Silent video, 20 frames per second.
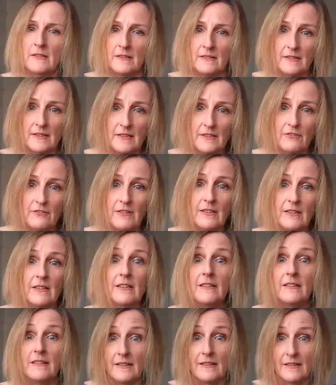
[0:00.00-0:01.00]

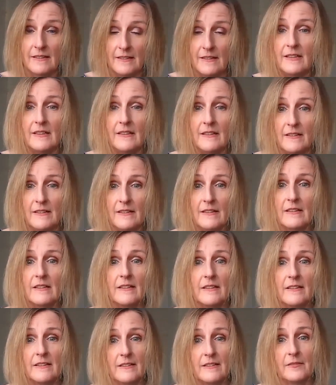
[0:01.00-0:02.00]
analytics and
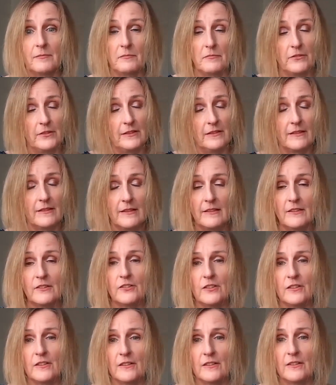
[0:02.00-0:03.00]
insights or
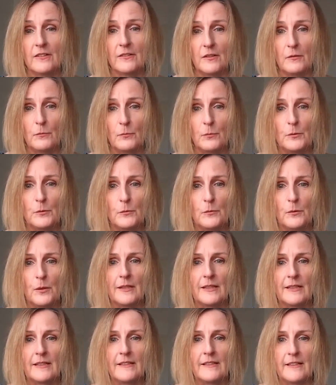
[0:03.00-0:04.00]
intelligence will
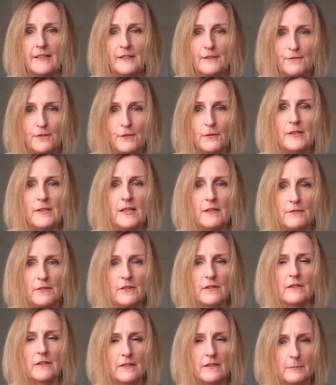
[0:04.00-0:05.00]
give you the
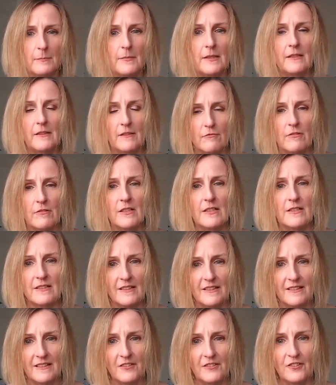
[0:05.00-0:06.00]
evidence to make the right
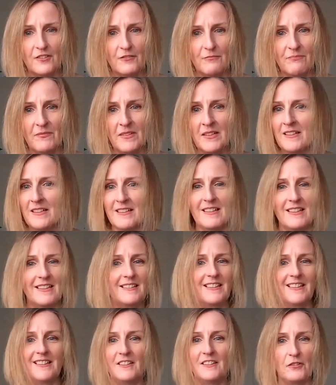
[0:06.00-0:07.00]
decision. And that
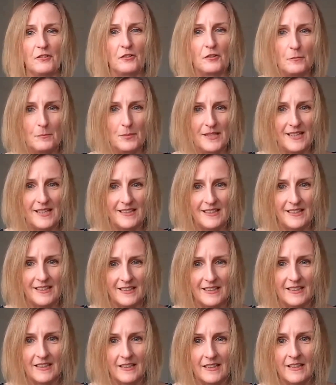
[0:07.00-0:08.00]
decision could be
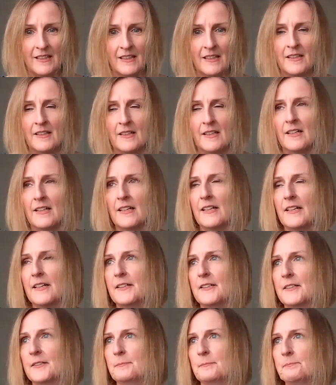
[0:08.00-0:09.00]
anything.
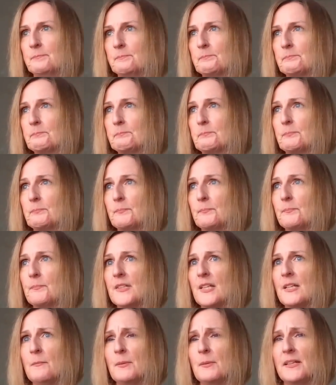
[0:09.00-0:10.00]

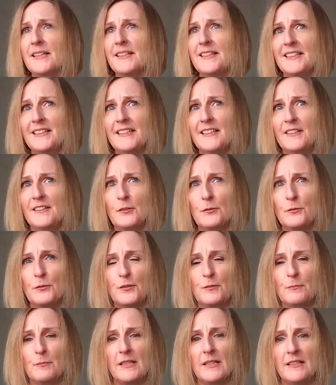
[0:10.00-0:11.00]
But I think it's
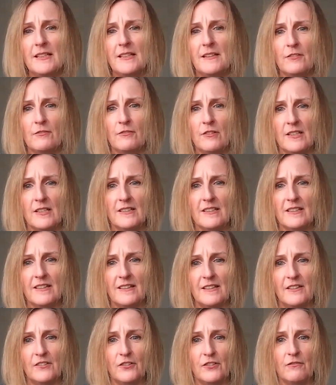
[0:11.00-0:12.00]
also making the right
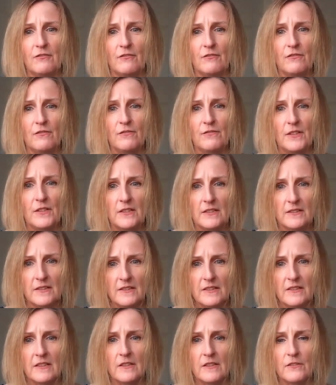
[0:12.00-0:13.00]
decision
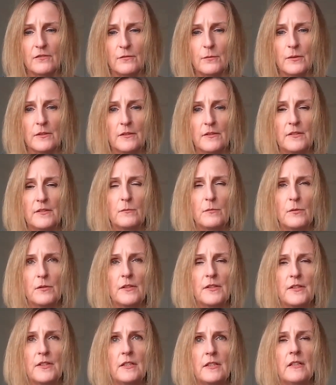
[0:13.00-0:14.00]
fast enough. One of
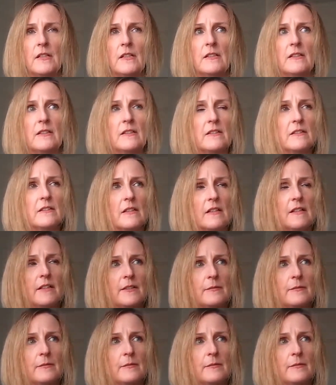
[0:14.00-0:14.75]
the nice